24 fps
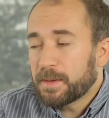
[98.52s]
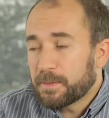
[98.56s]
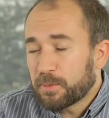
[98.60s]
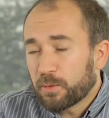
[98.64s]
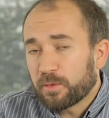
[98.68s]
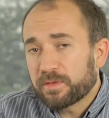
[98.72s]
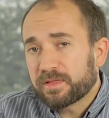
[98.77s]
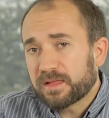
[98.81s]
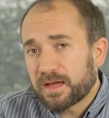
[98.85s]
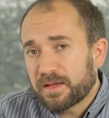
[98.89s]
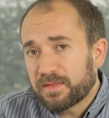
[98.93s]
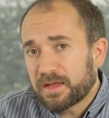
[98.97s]
People
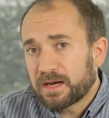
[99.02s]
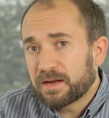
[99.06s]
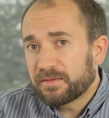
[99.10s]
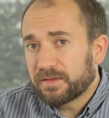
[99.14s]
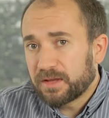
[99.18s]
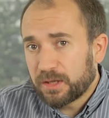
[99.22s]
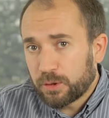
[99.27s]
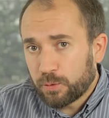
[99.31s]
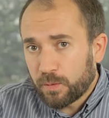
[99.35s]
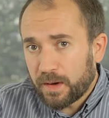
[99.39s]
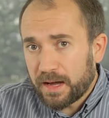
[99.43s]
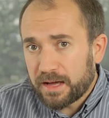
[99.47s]
will say that in
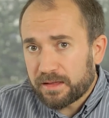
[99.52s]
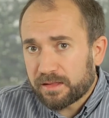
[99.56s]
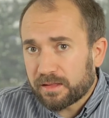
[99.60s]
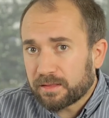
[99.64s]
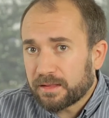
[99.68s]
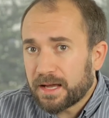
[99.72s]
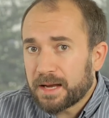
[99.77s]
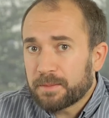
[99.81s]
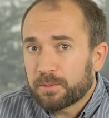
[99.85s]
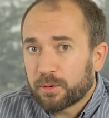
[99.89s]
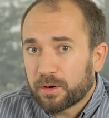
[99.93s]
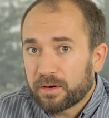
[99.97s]
the US,
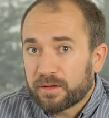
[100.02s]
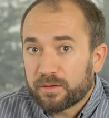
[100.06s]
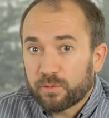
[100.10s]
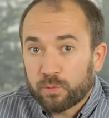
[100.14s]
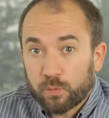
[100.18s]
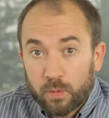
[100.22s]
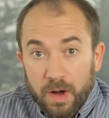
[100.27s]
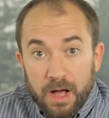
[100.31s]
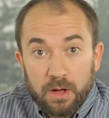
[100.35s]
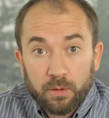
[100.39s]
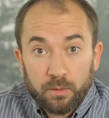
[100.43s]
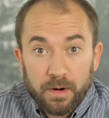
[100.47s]
labor is
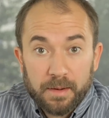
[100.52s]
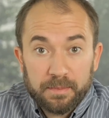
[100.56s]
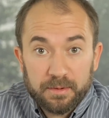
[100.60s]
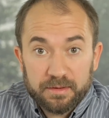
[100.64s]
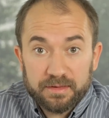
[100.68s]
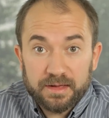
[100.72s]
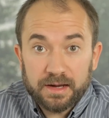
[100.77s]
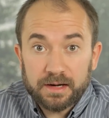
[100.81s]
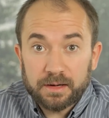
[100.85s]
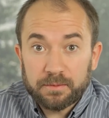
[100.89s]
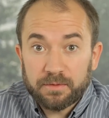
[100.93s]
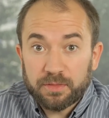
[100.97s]
well
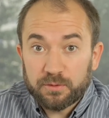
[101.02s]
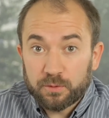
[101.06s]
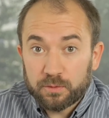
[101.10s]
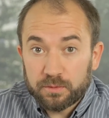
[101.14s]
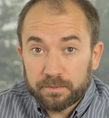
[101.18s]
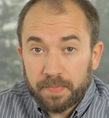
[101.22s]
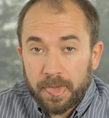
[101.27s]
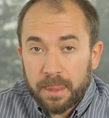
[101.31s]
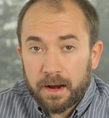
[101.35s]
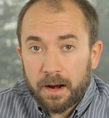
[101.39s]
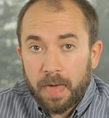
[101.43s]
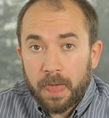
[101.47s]
represented through
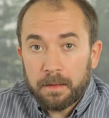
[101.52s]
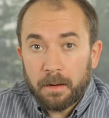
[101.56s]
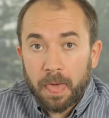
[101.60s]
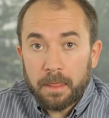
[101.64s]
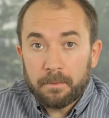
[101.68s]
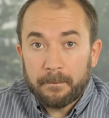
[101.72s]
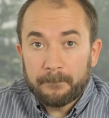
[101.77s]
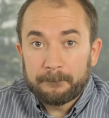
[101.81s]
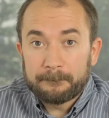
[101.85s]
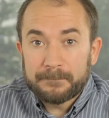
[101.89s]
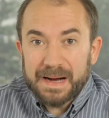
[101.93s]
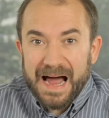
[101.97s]
blah, blah,
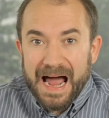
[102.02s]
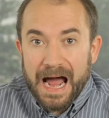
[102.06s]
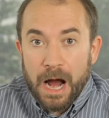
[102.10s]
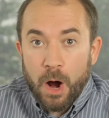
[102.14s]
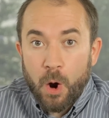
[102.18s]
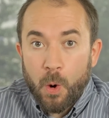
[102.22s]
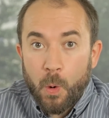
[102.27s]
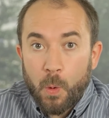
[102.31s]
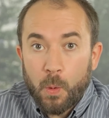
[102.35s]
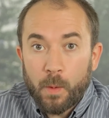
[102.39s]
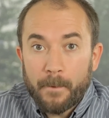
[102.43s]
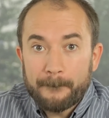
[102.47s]
blah,
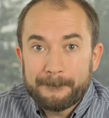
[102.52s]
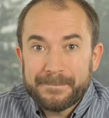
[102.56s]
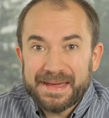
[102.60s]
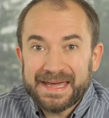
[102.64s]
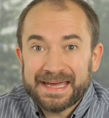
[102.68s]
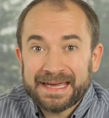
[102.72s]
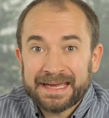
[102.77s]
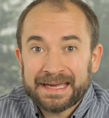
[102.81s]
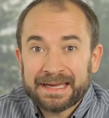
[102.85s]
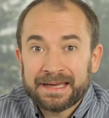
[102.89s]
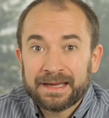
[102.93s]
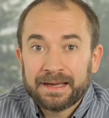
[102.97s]
pow,
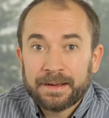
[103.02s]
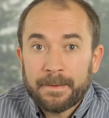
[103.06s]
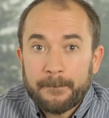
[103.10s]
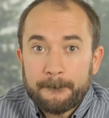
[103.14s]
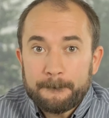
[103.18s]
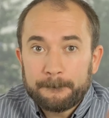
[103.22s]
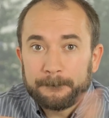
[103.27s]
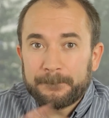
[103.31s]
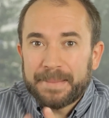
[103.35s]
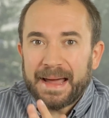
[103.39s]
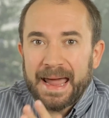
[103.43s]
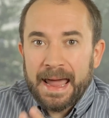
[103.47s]
bing,
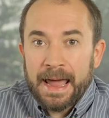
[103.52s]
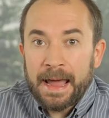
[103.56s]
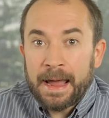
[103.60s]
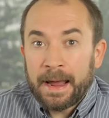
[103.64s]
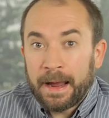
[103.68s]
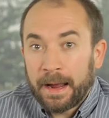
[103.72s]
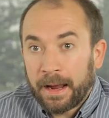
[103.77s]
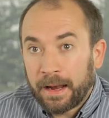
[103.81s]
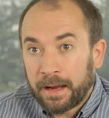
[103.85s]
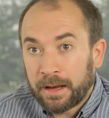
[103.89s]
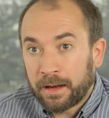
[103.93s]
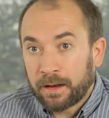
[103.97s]

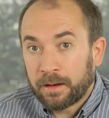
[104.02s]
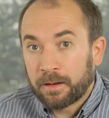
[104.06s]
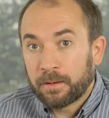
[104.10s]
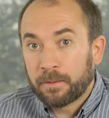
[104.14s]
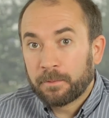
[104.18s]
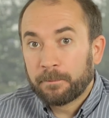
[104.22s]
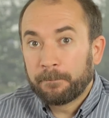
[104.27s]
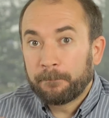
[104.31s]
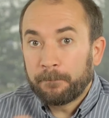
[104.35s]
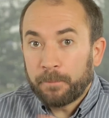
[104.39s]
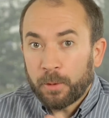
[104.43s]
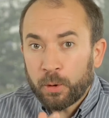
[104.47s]
pang,
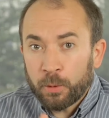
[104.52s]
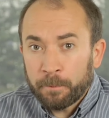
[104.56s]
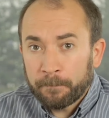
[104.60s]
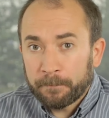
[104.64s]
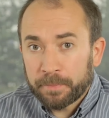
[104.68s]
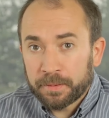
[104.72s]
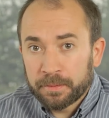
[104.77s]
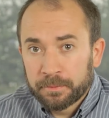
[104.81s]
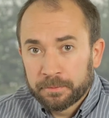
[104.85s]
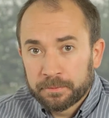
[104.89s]
boop.